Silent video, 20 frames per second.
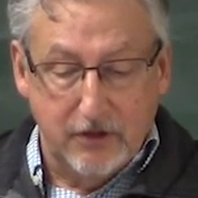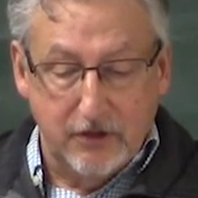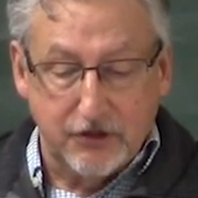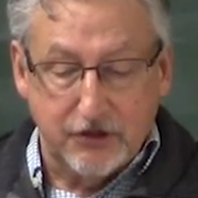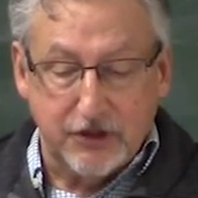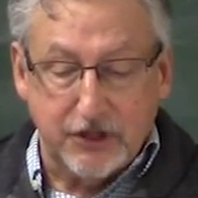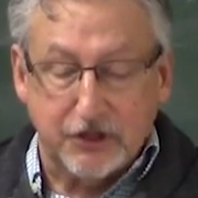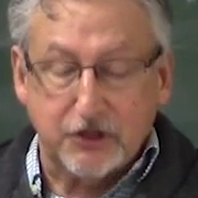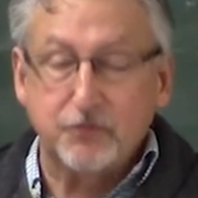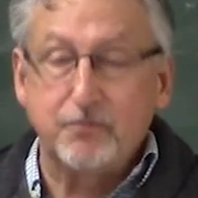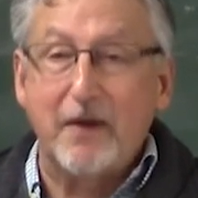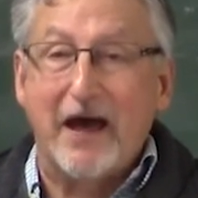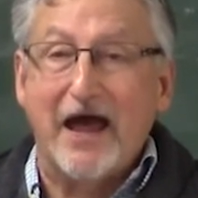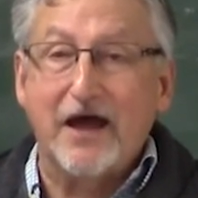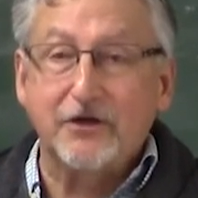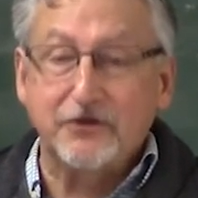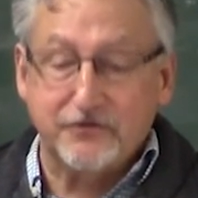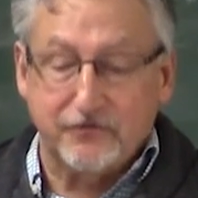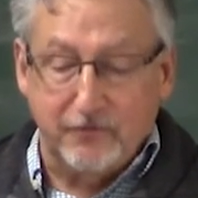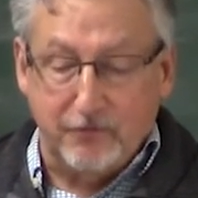Six
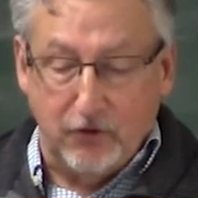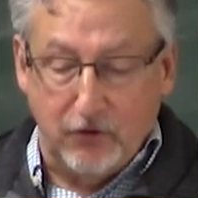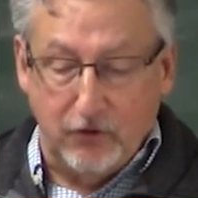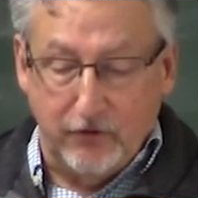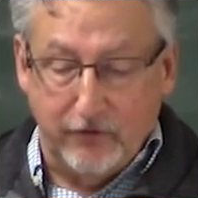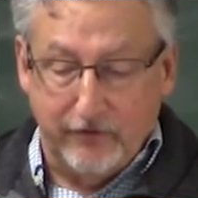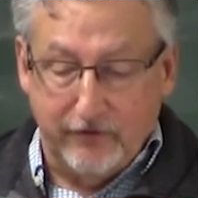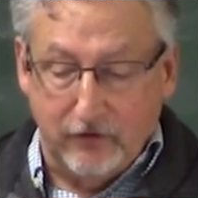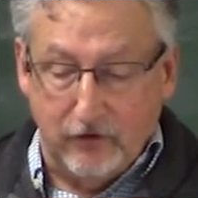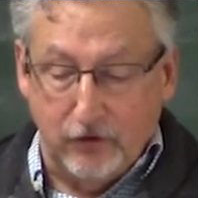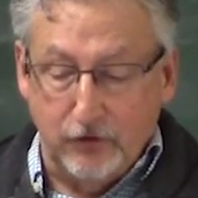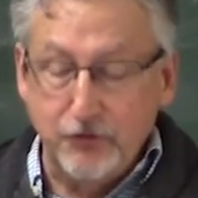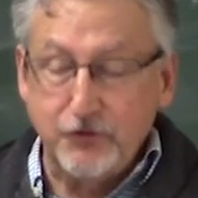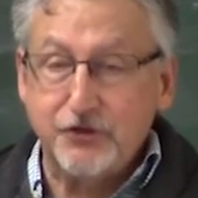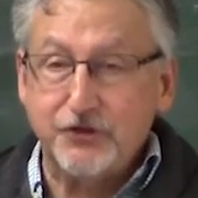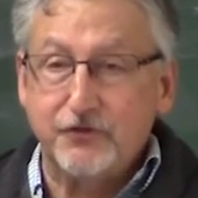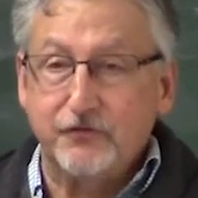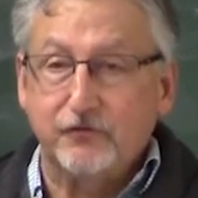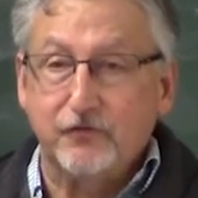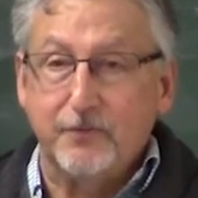miles from earth,
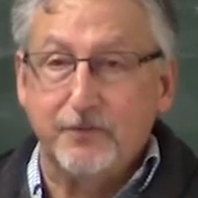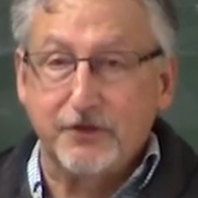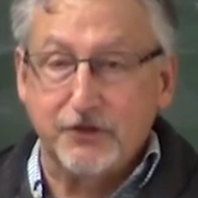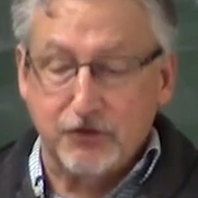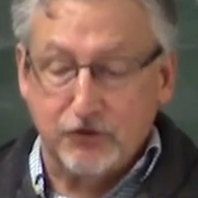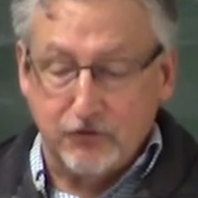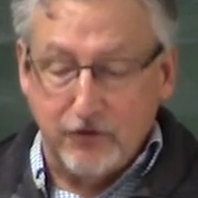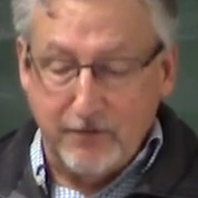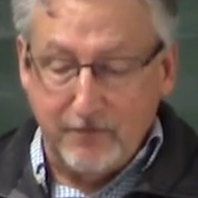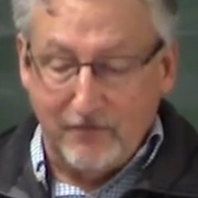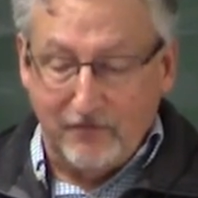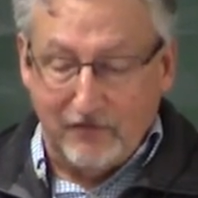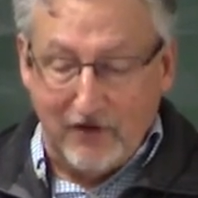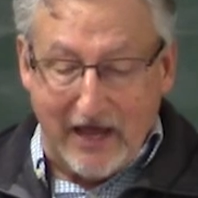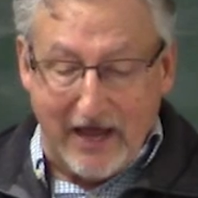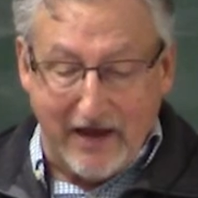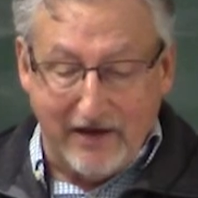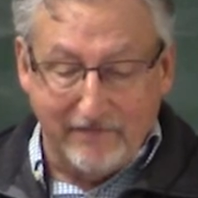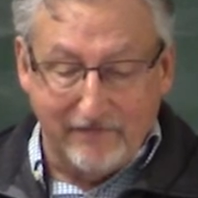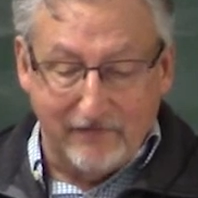loosed from its stream of
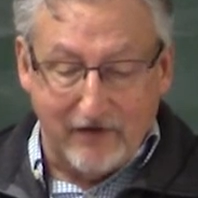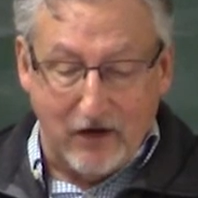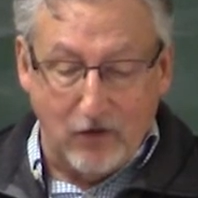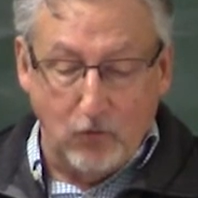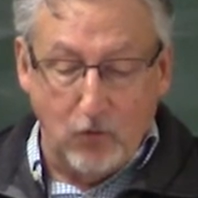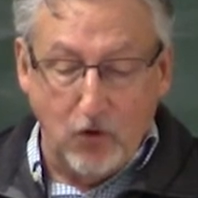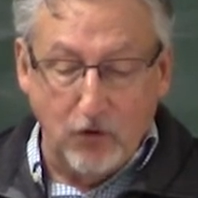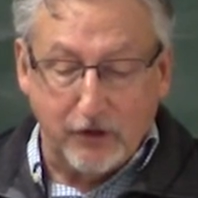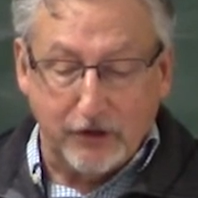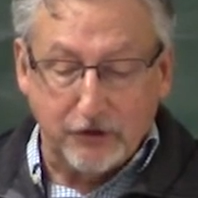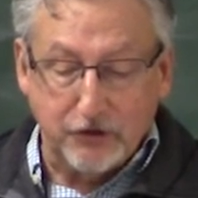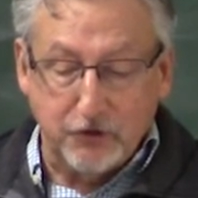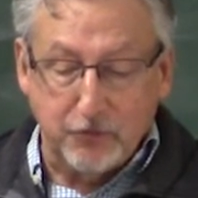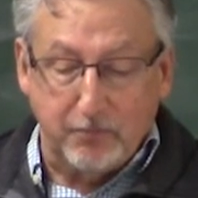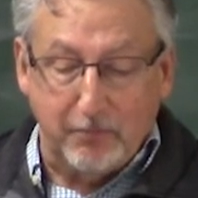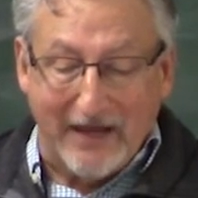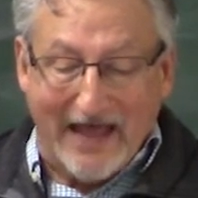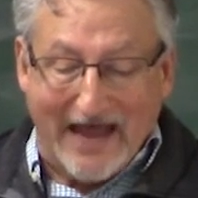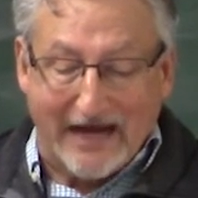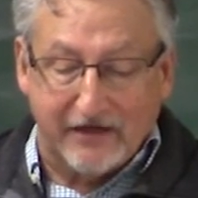life, I woke to
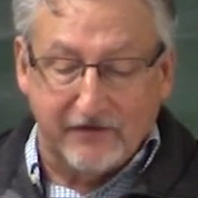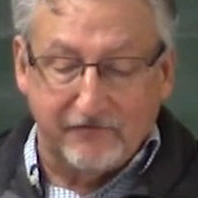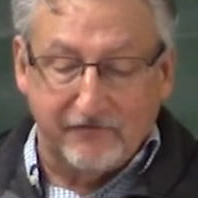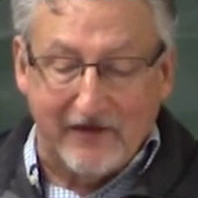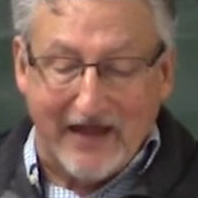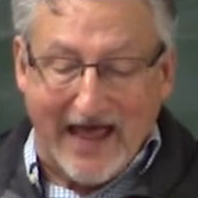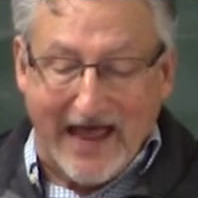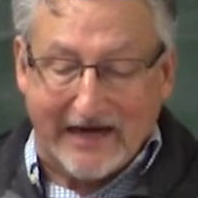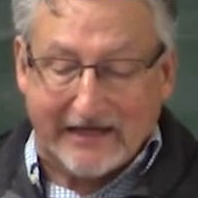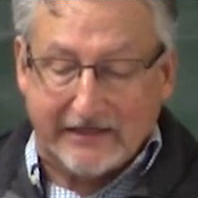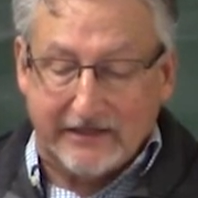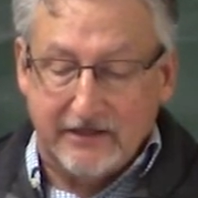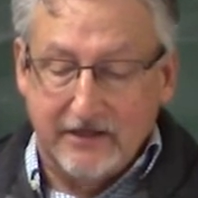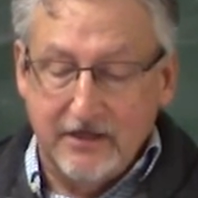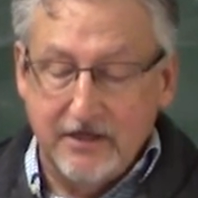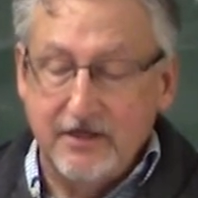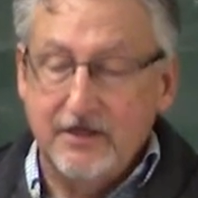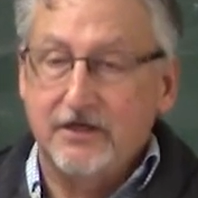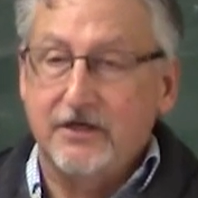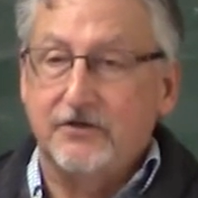black flack
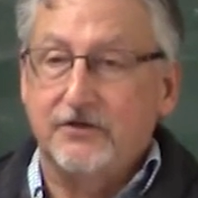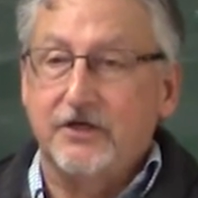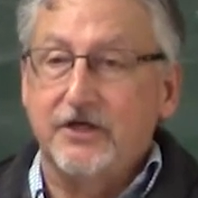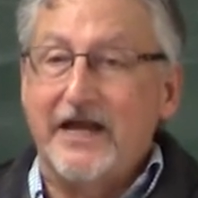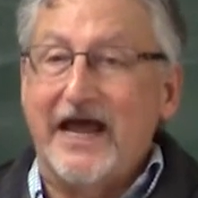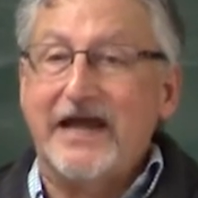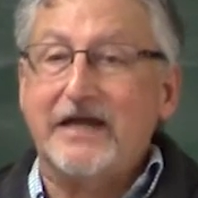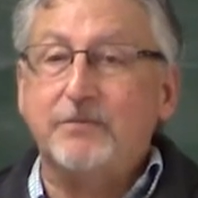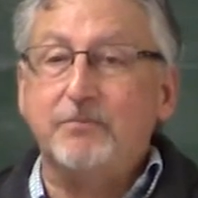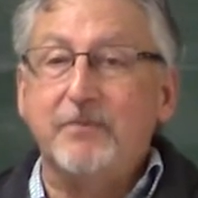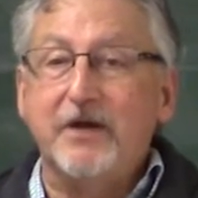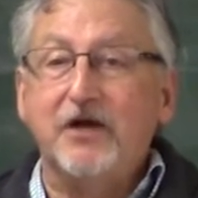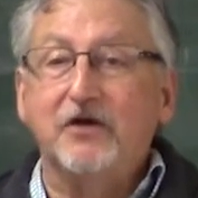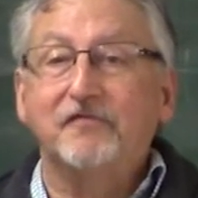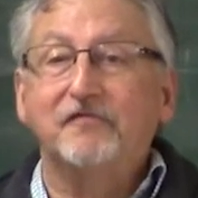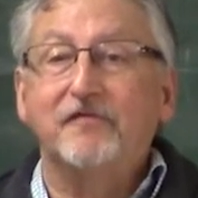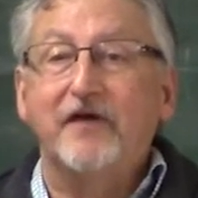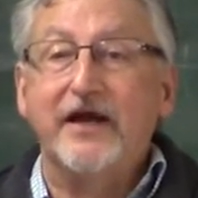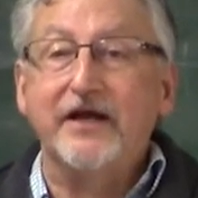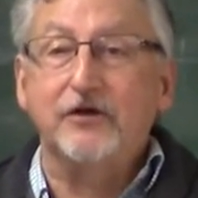and the nightmare
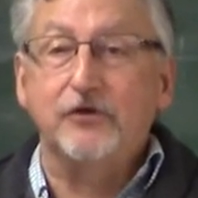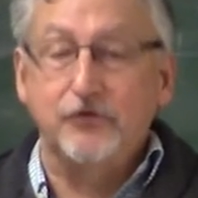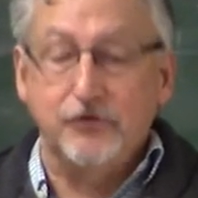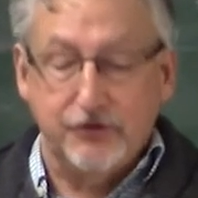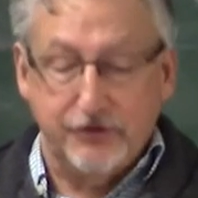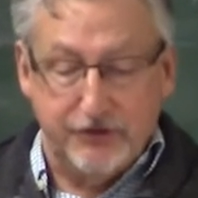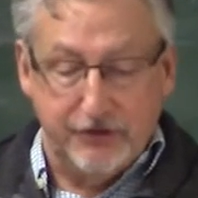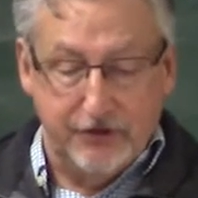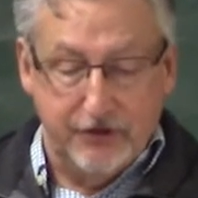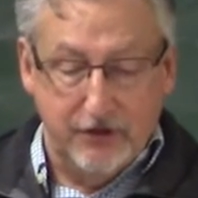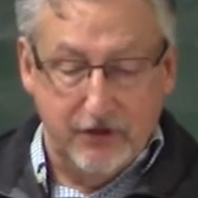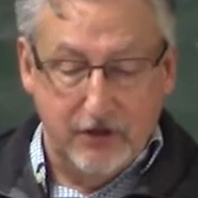fighters.